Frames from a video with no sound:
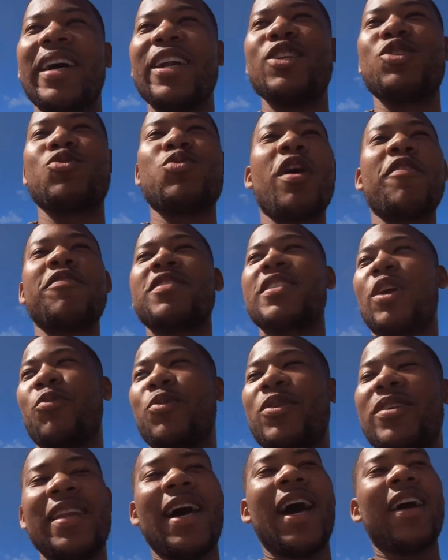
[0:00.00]
92 alphas like
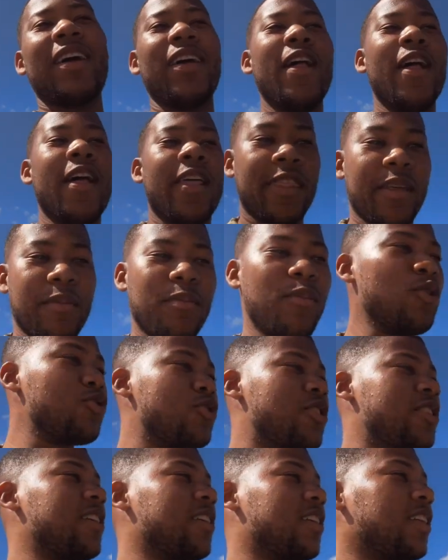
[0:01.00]
we not the
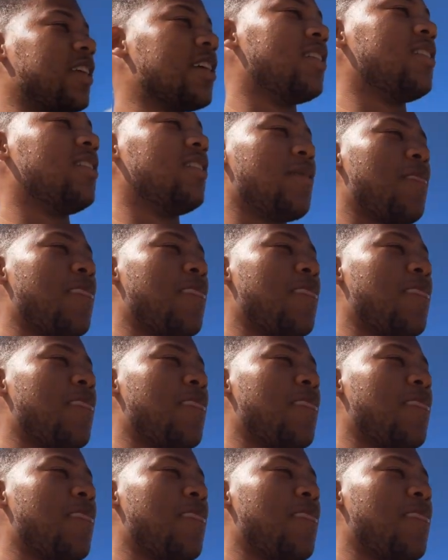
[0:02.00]
most elite?